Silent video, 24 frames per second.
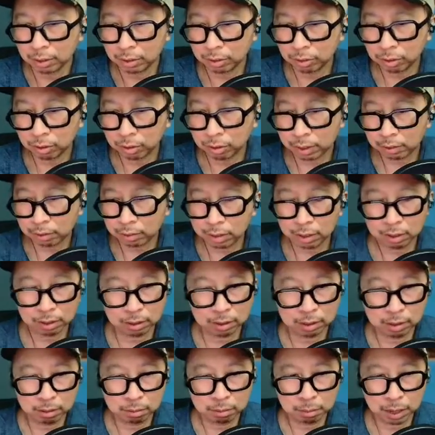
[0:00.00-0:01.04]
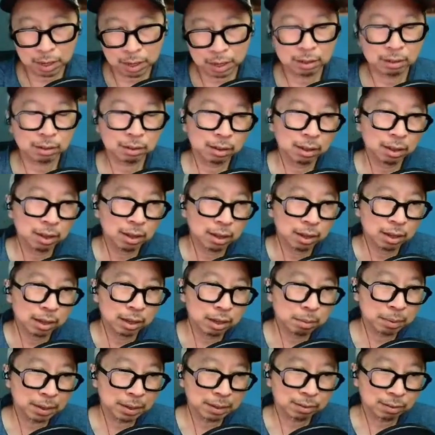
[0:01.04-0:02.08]
So that's kind of in my
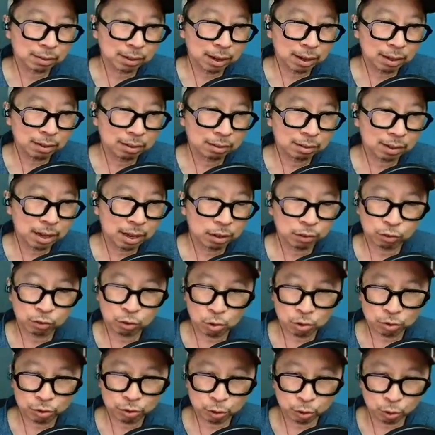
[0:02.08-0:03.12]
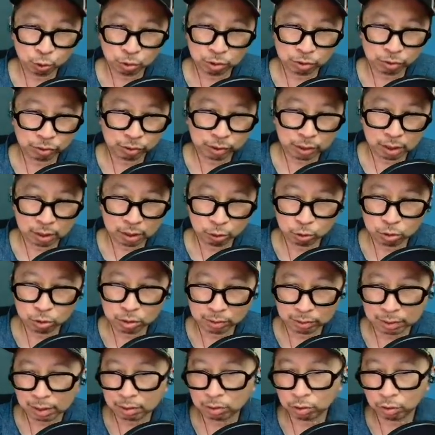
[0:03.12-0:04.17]
sights, and of course the dual cell. As soon
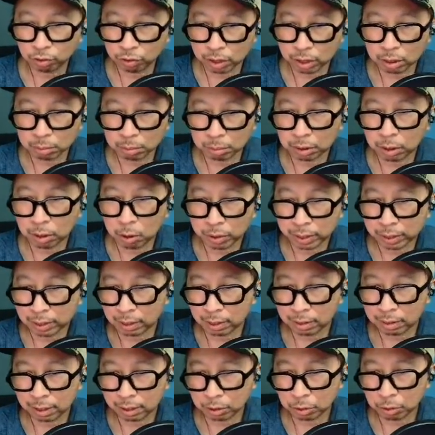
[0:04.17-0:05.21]
as that's available, I want to get that